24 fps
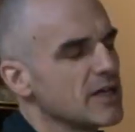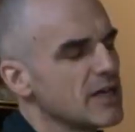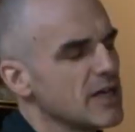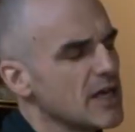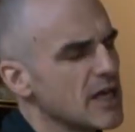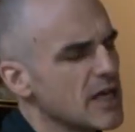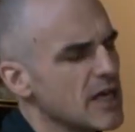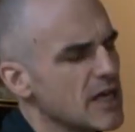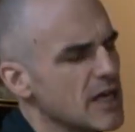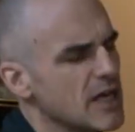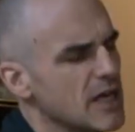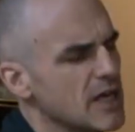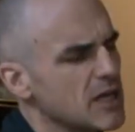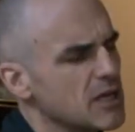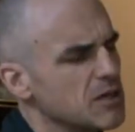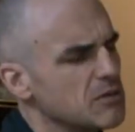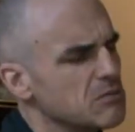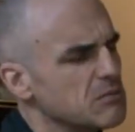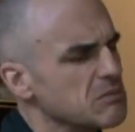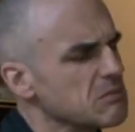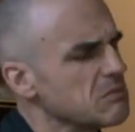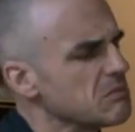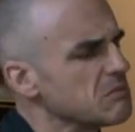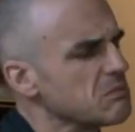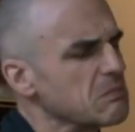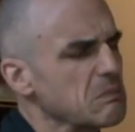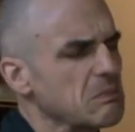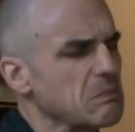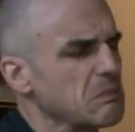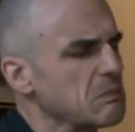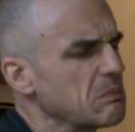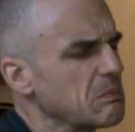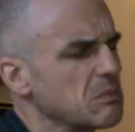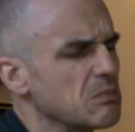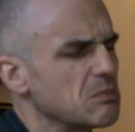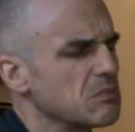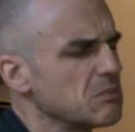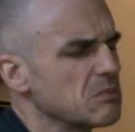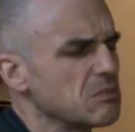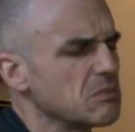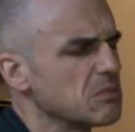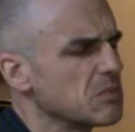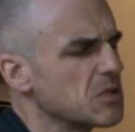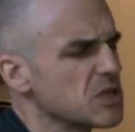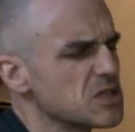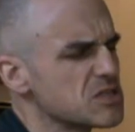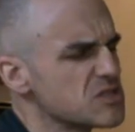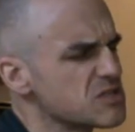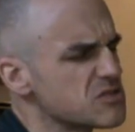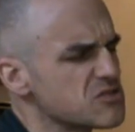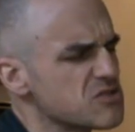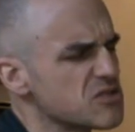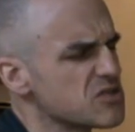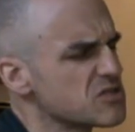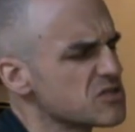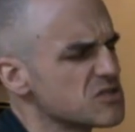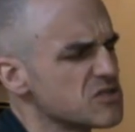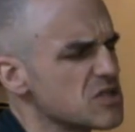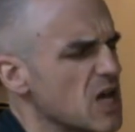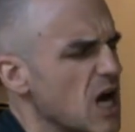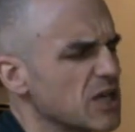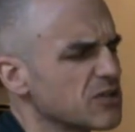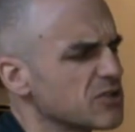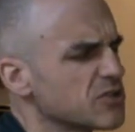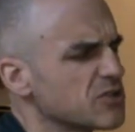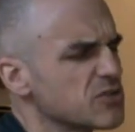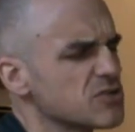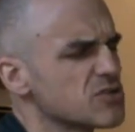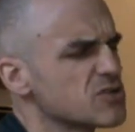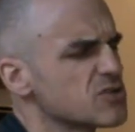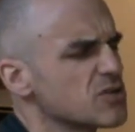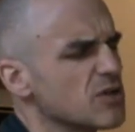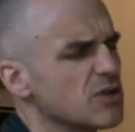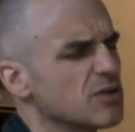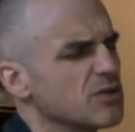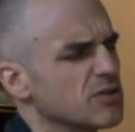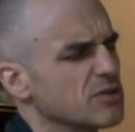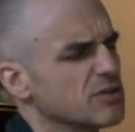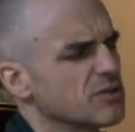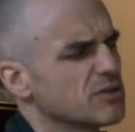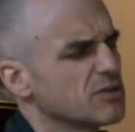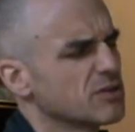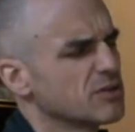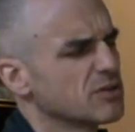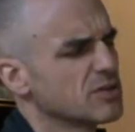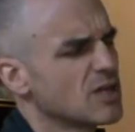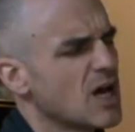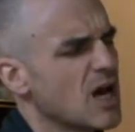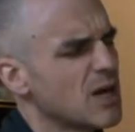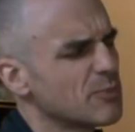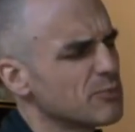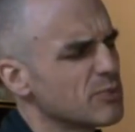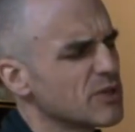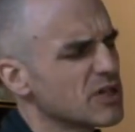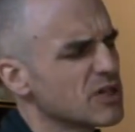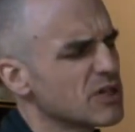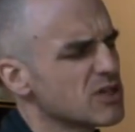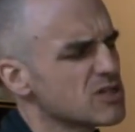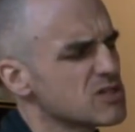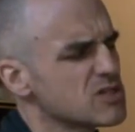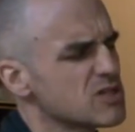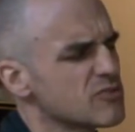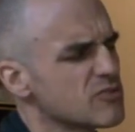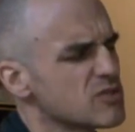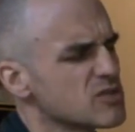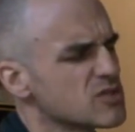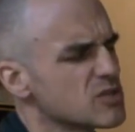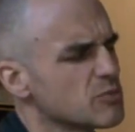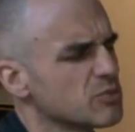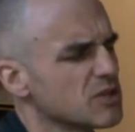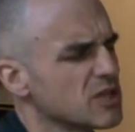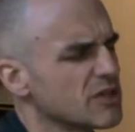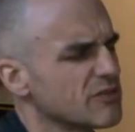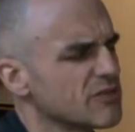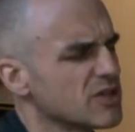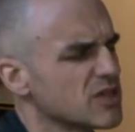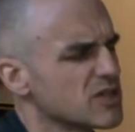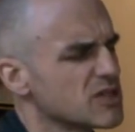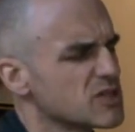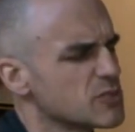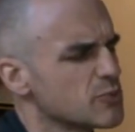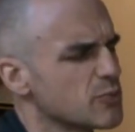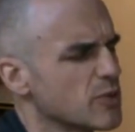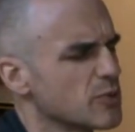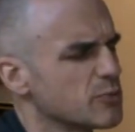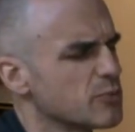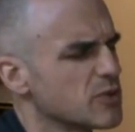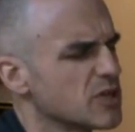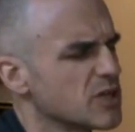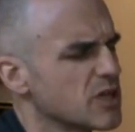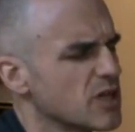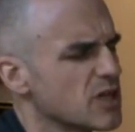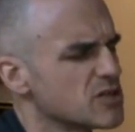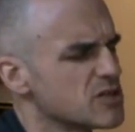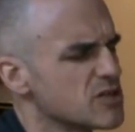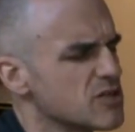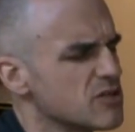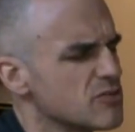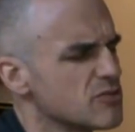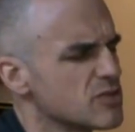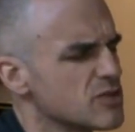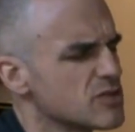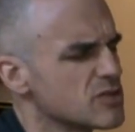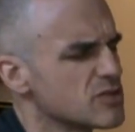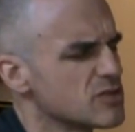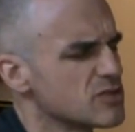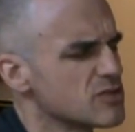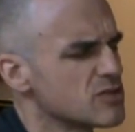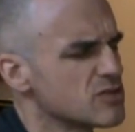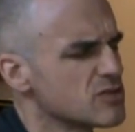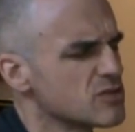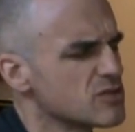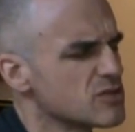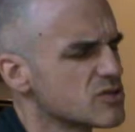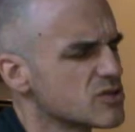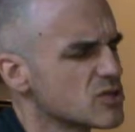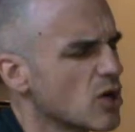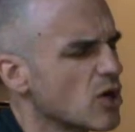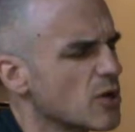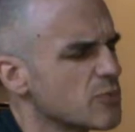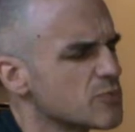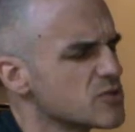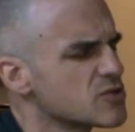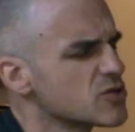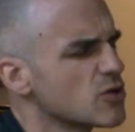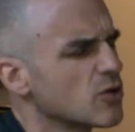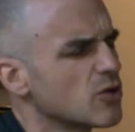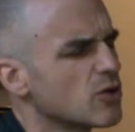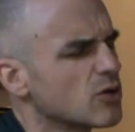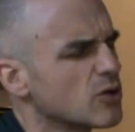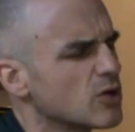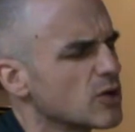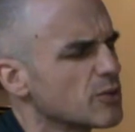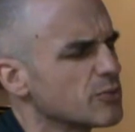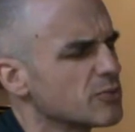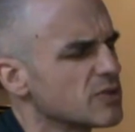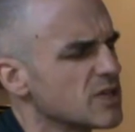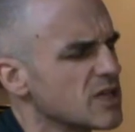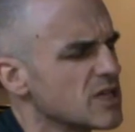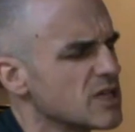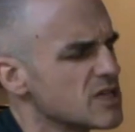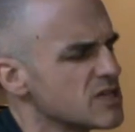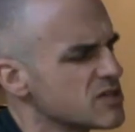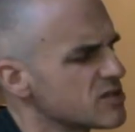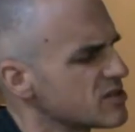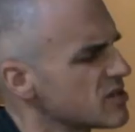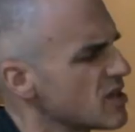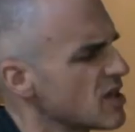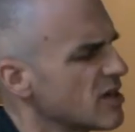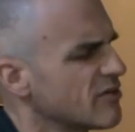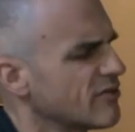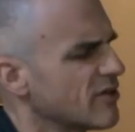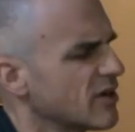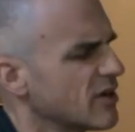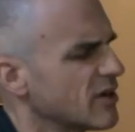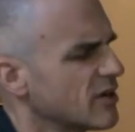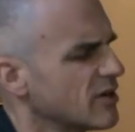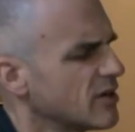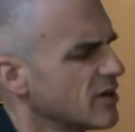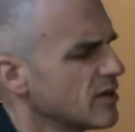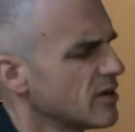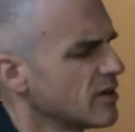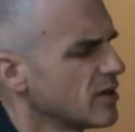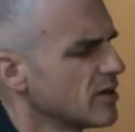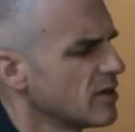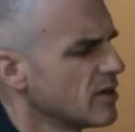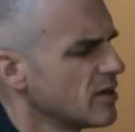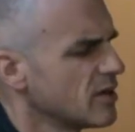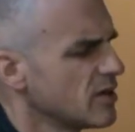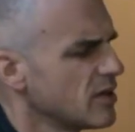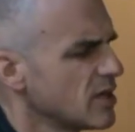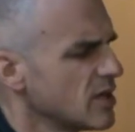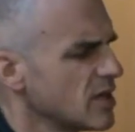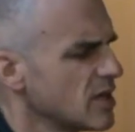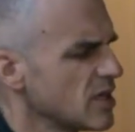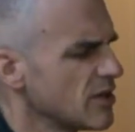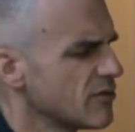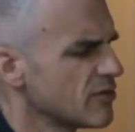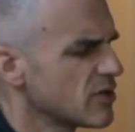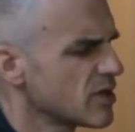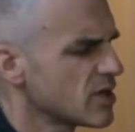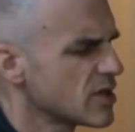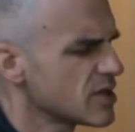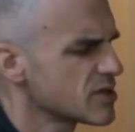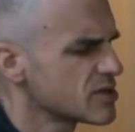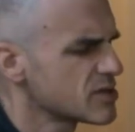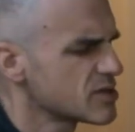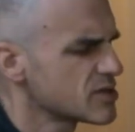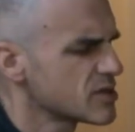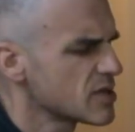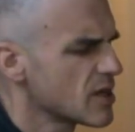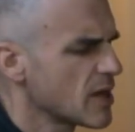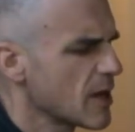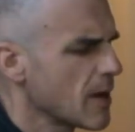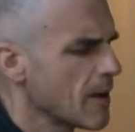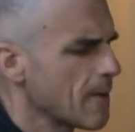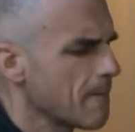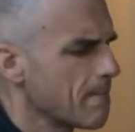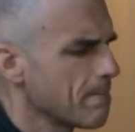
he was just not concerned. Not because he was oblivious, but because he was so absorbed in his seva. He was